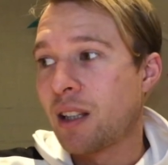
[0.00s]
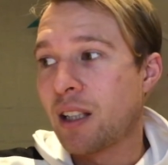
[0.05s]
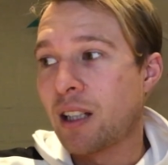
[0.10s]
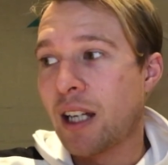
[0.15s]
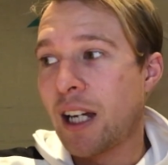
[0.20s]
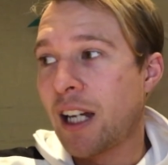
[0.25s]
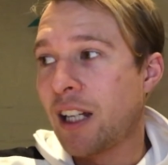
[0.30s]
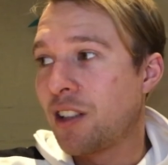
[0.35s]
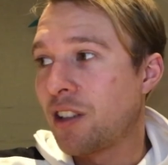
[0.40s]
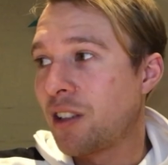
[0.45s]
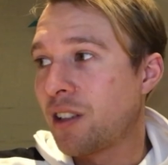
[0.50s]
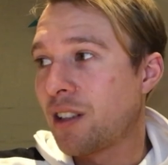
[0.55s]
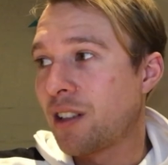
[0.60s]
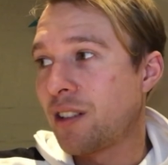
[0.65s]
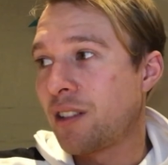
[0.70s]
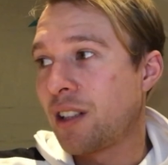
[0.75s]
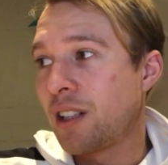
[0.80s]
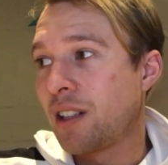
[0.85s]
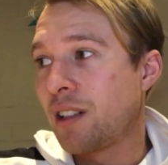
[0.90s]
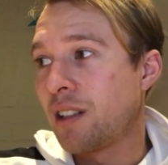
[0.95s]
The agent
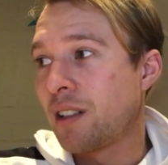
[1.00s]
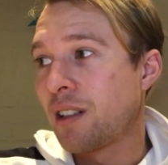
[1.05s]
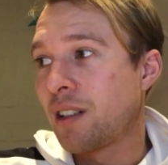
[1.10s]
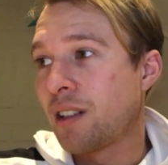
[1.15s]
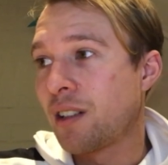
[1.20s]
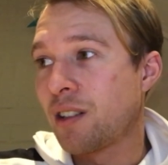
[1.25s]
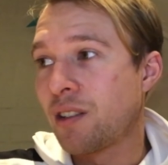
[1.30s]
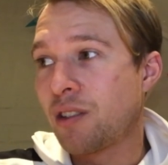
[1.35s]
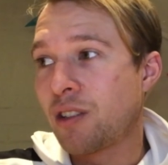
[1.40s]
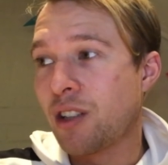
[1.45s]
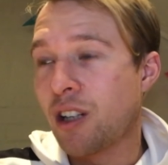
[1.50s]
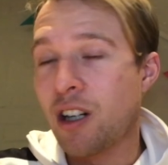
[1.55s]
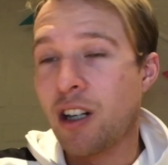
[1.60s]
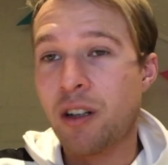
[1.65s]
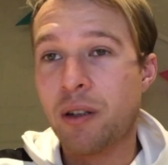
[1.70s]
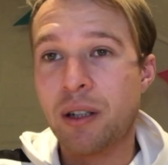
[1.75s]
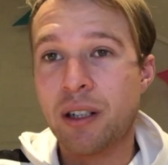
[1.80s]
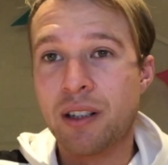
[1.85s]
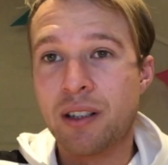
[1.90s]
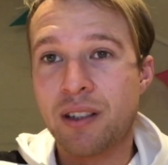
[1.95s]
just said,
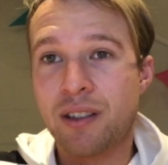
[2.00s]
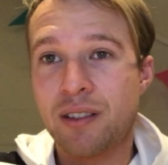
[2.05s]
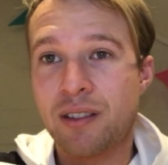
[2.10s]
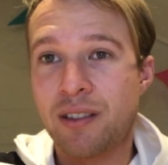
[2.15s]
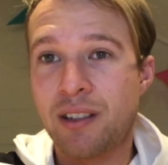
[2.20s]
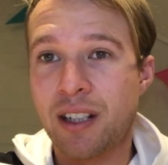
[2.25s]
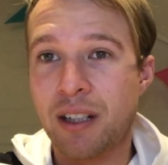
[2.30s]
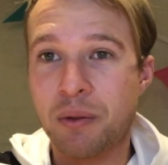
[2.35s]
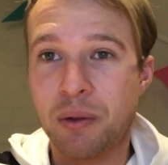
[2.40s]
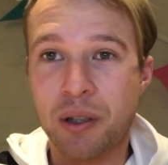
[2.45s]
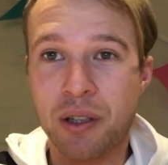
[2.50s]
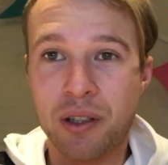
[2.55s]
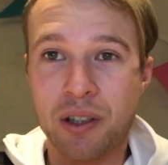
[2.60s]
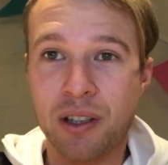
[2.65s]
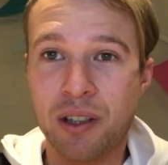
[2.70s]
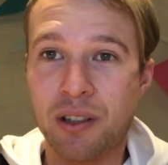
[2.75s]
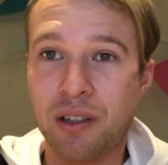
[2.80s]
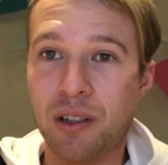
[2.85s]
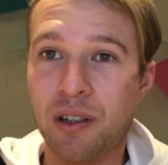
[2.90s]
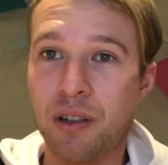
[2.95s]
go and just see what you
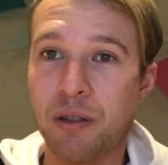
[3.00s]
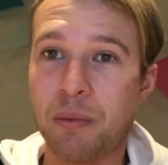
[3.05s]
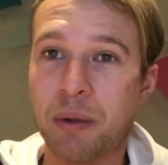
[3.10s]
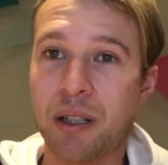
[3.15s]
can do,